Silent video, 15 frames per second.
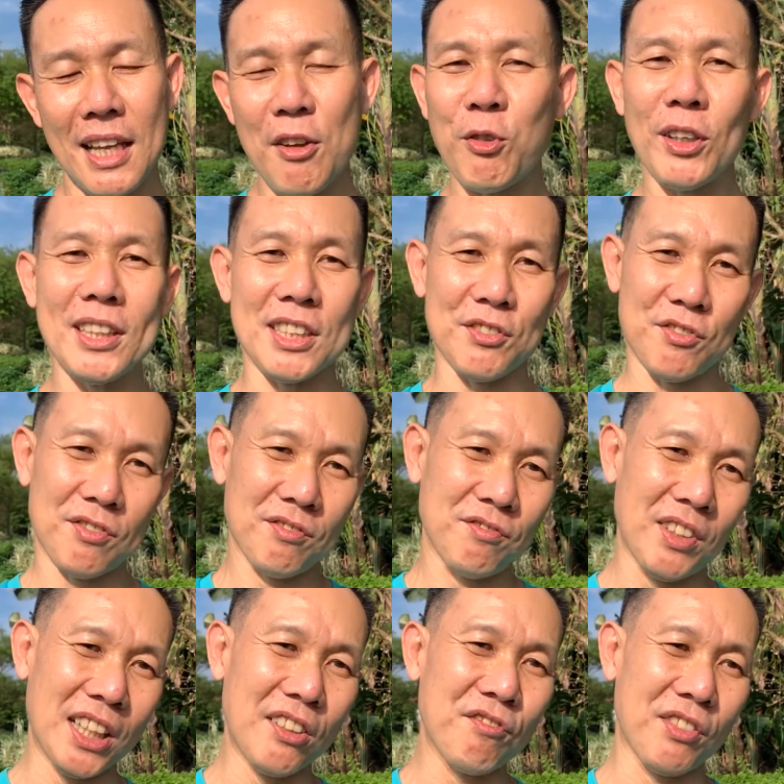everyone is
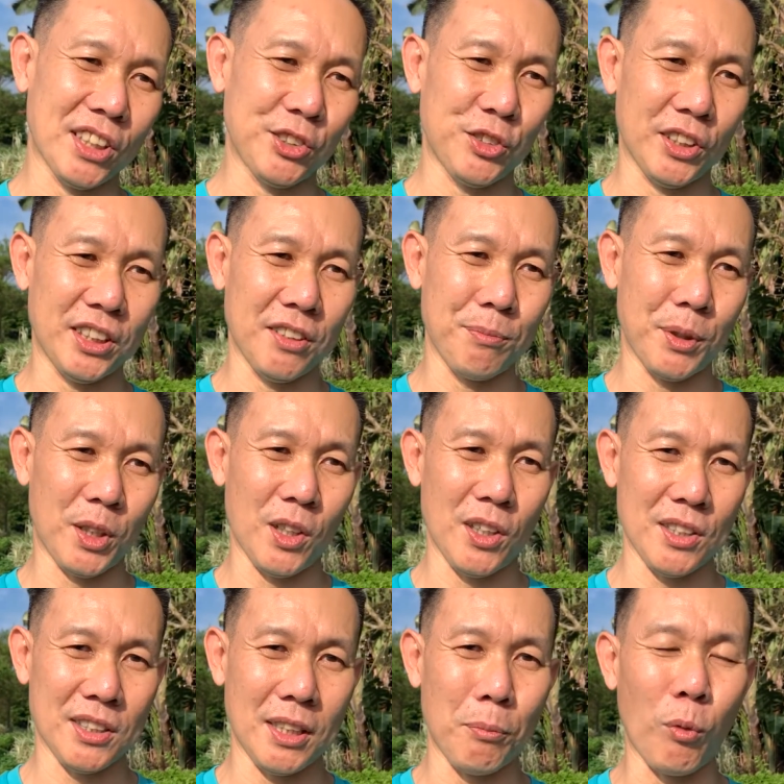feeling frustrated
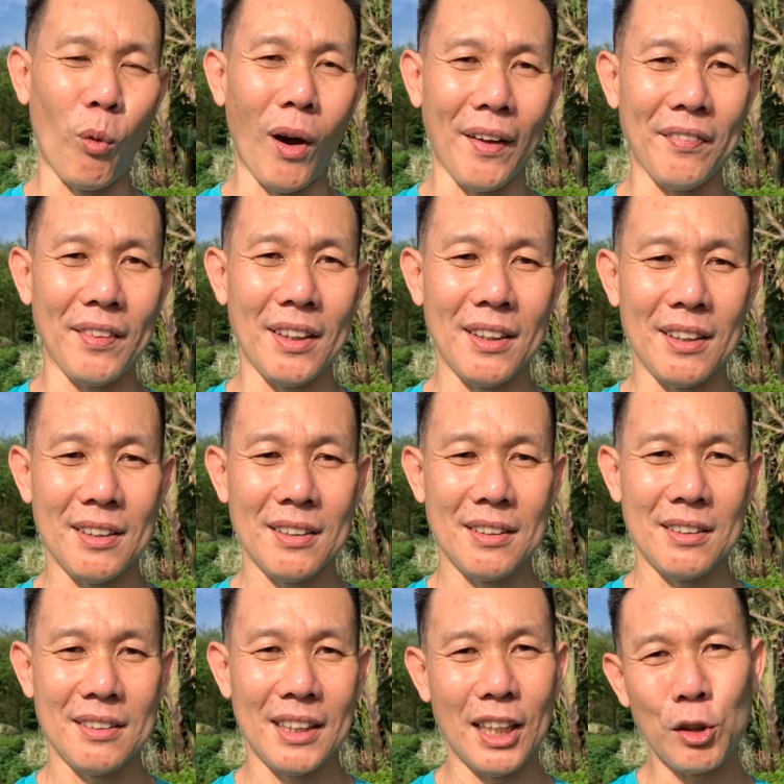because, number one,
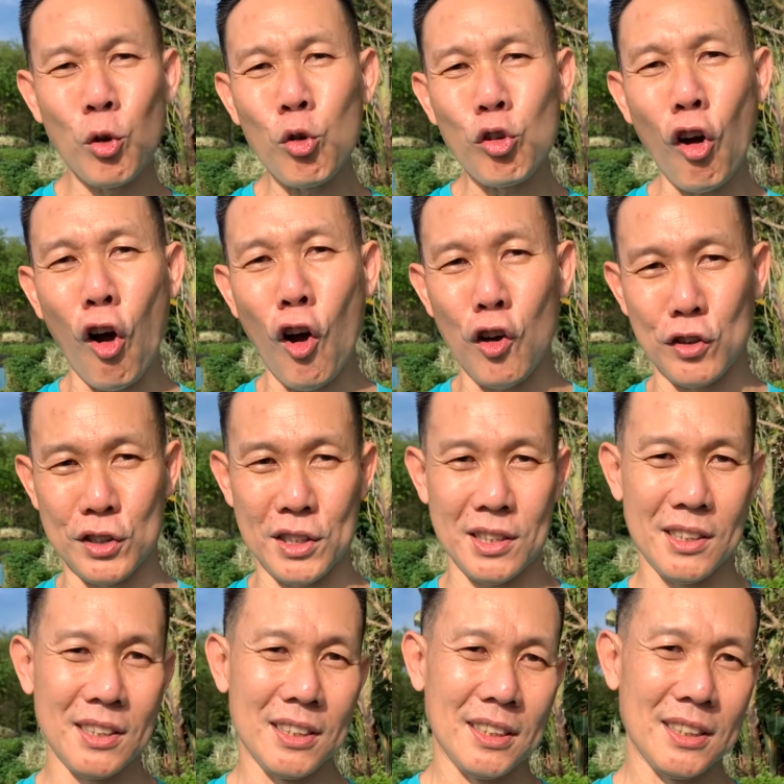there are no
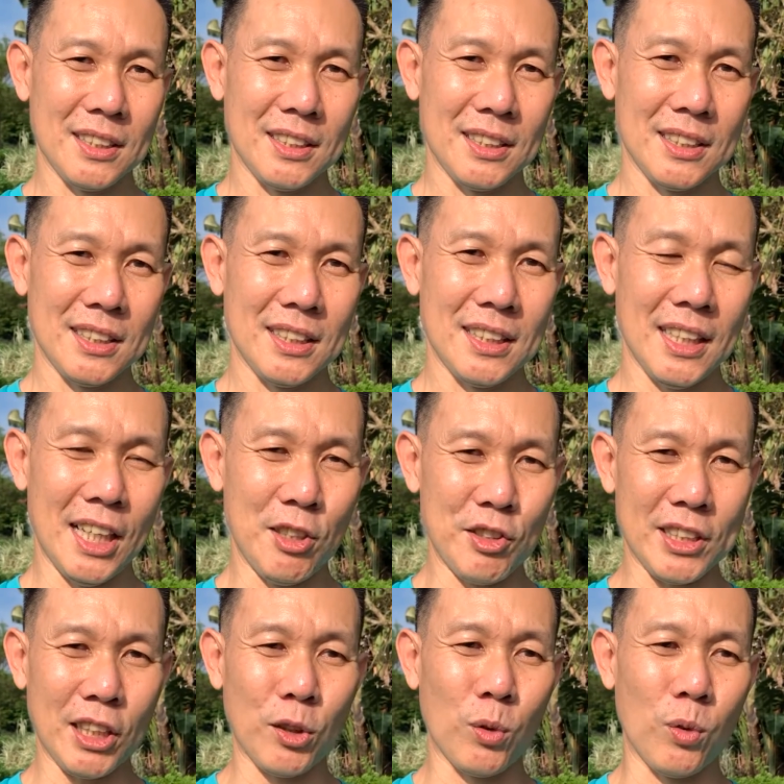calls, and you
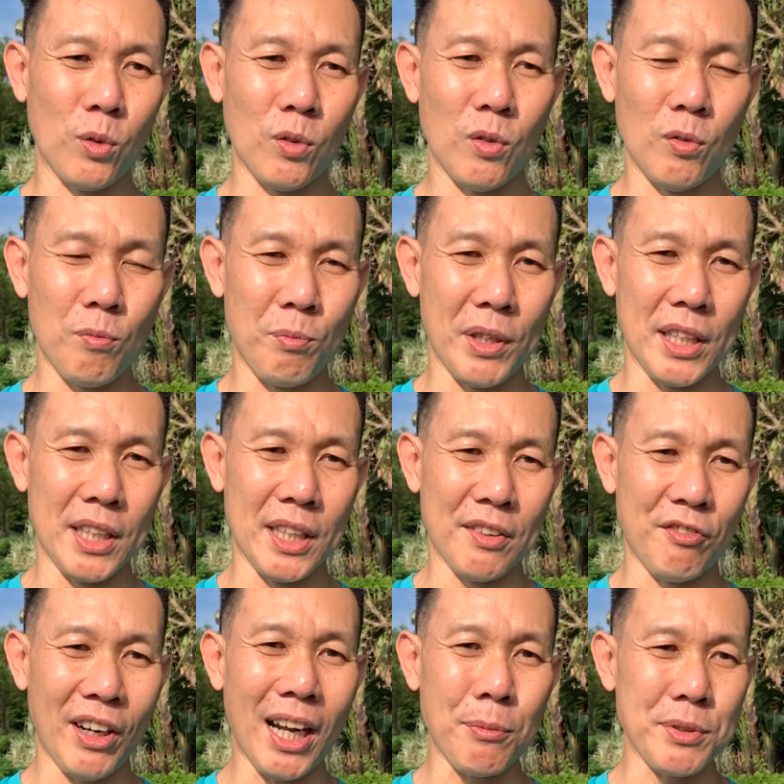start to
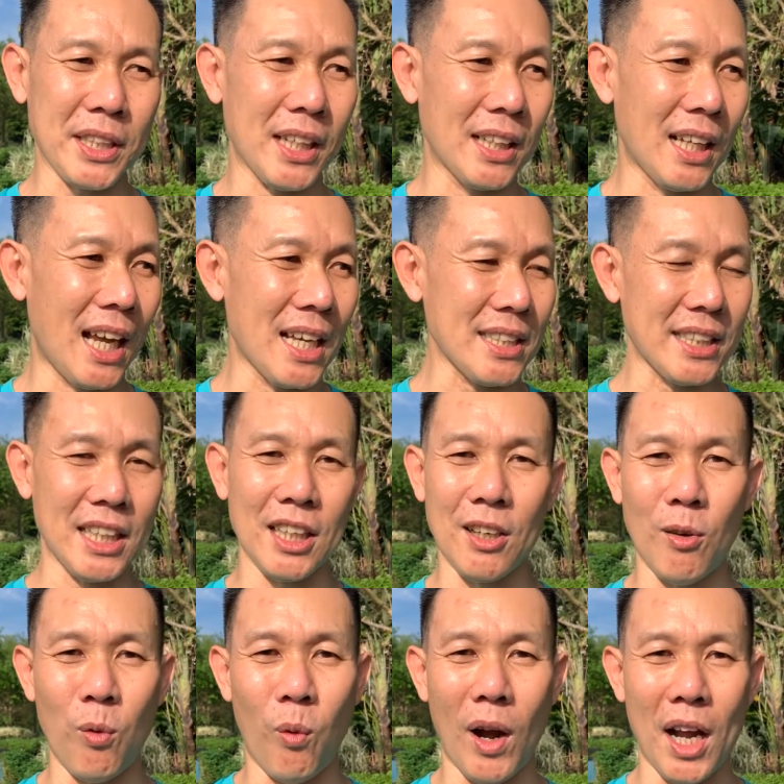be very upset,
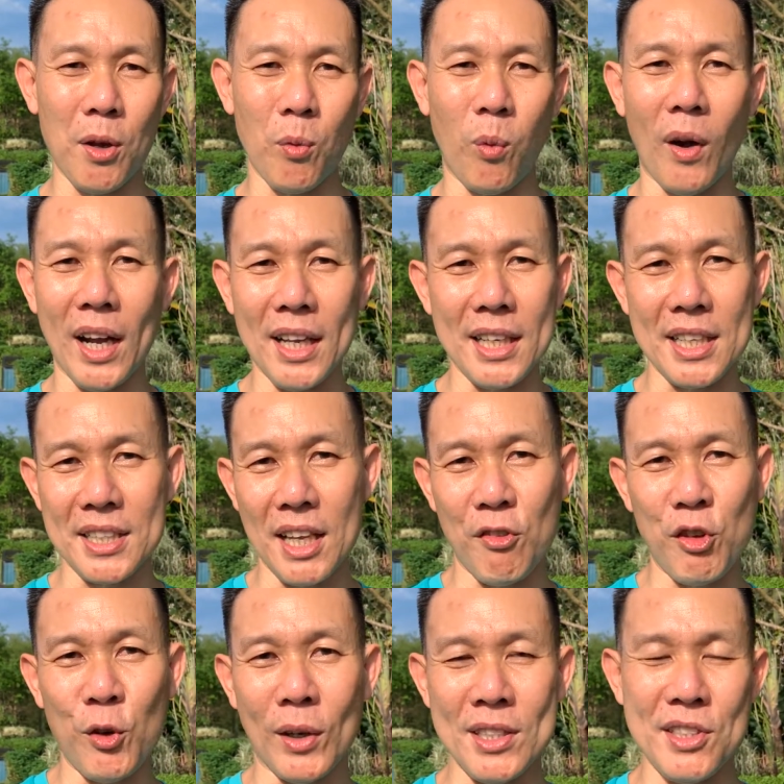asking why is
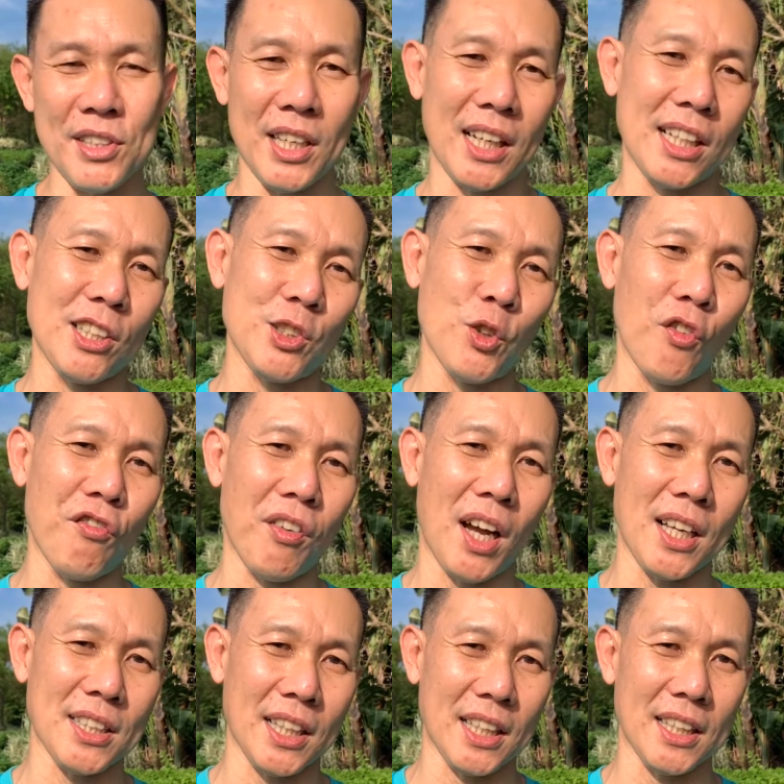everyone selling so
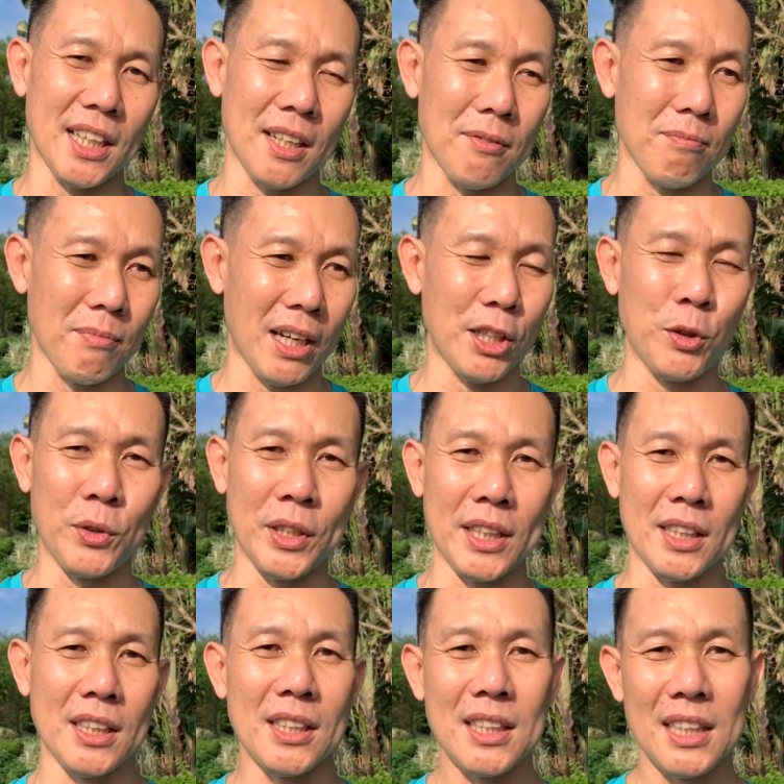fast and my
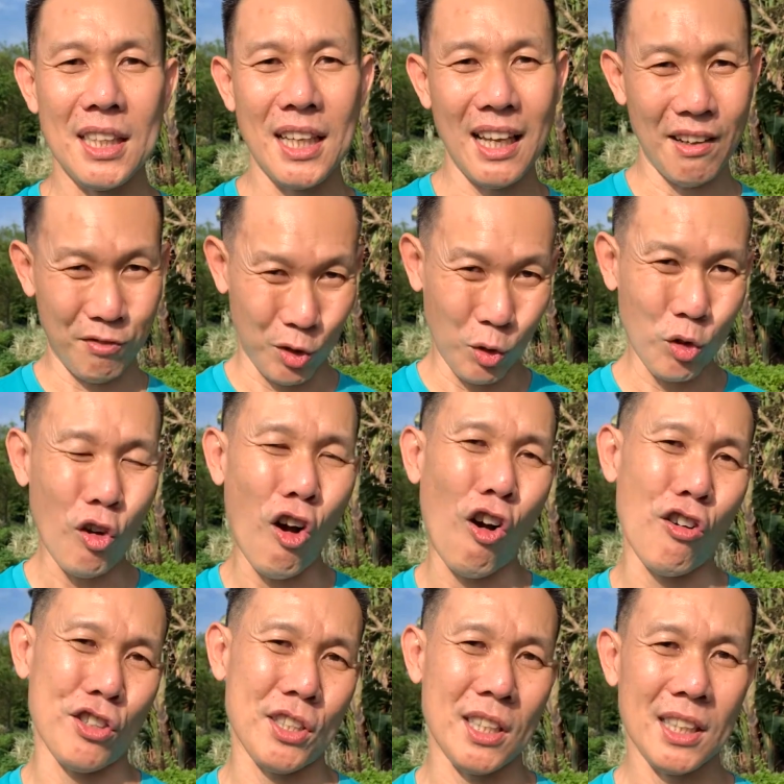unit have no
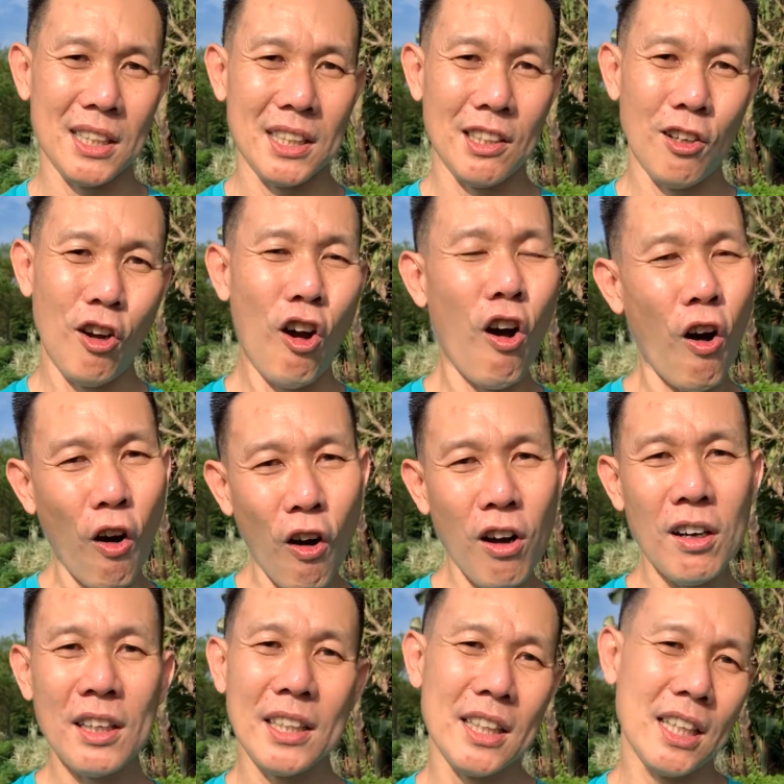calls.
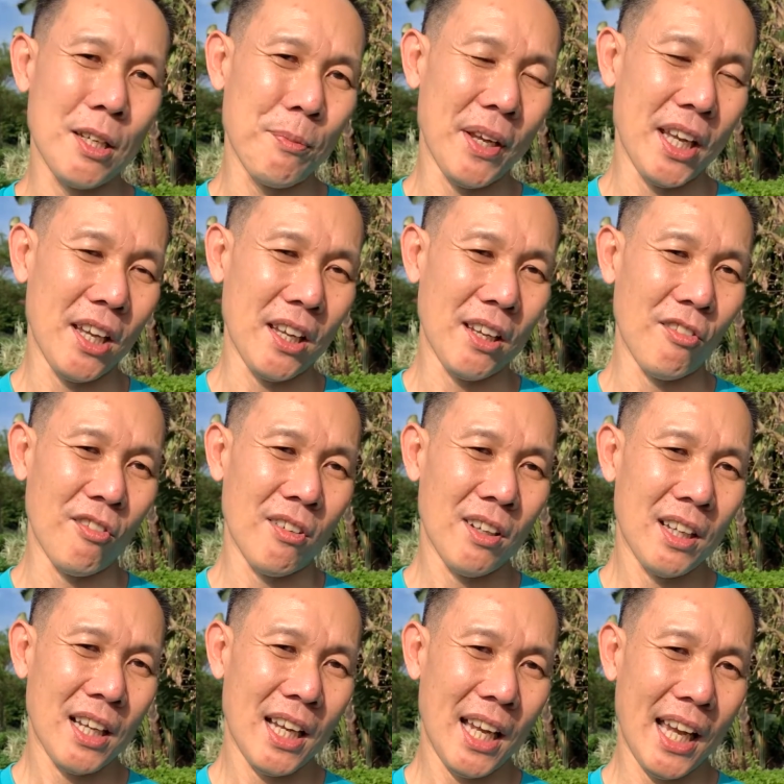Or you may
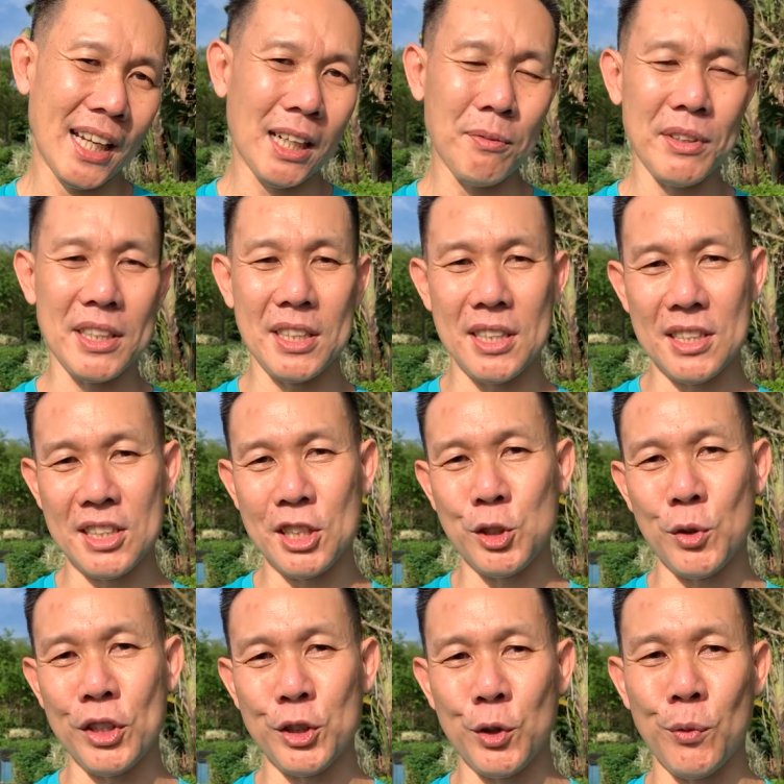end up in a
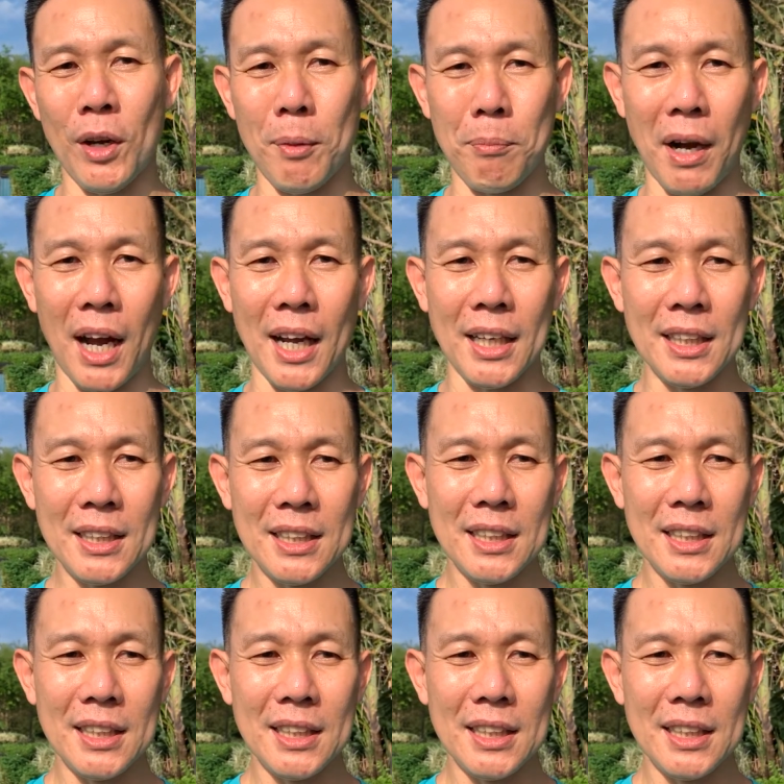situation whereby